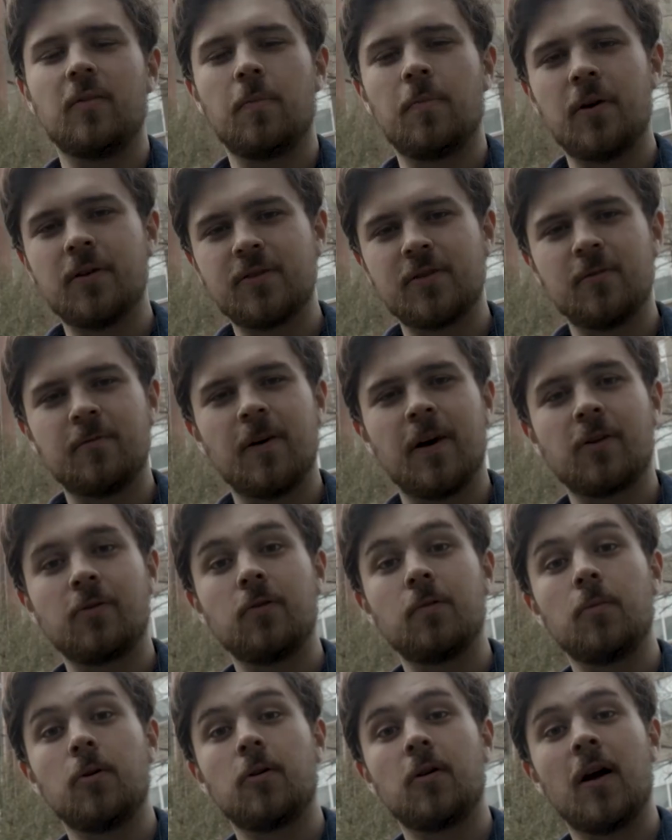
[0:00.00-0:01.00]
the pencil
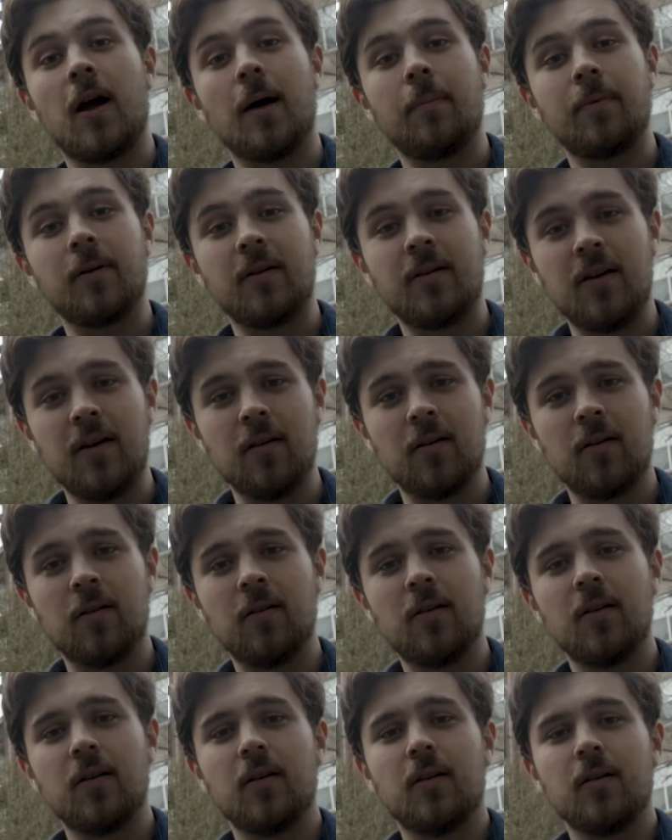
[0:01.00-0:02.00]
factory murder happened
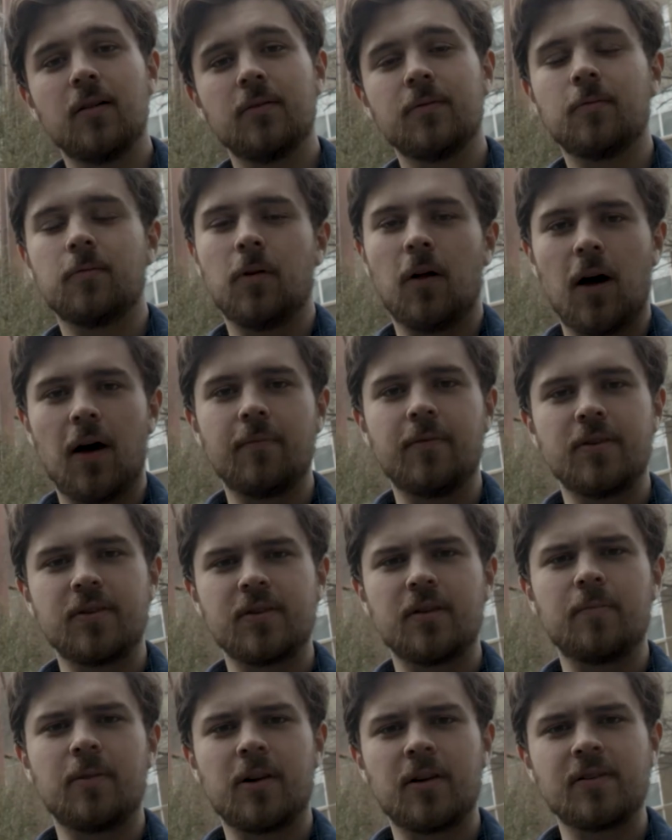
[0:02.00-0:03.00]
here? Well,
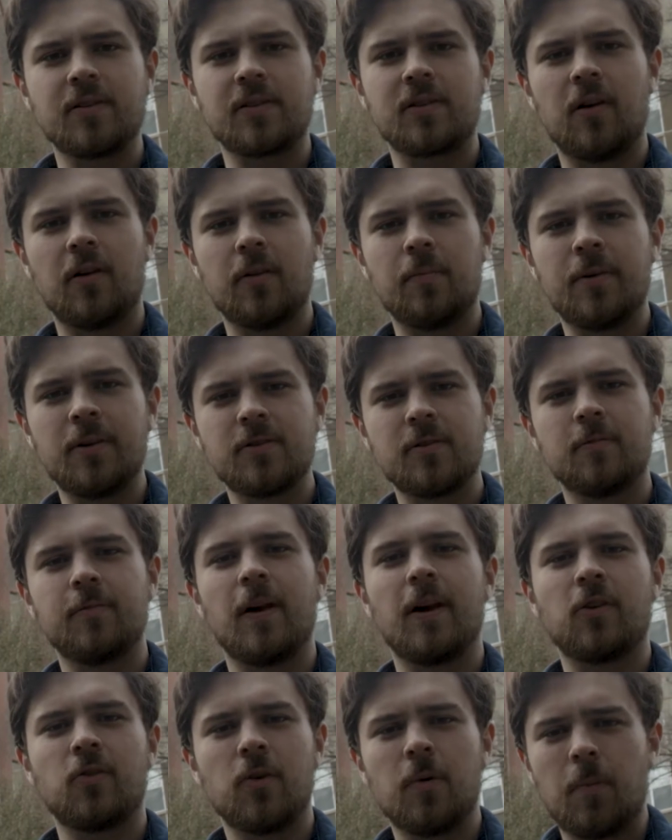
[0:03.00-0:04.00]
obviously because it's called the Pencil
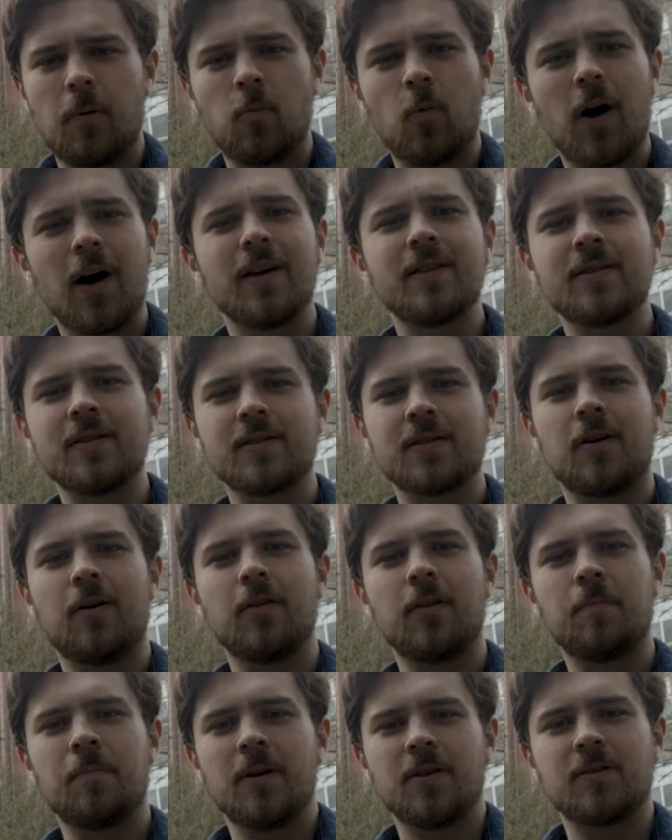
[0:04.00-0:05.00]
Factory, but why is this
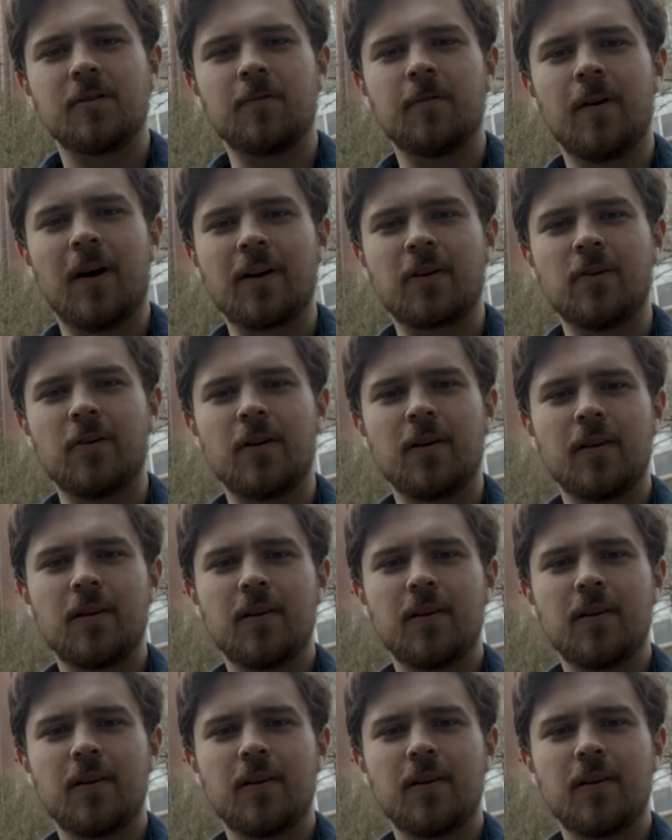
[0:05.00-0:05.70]
called the Pencil Factory?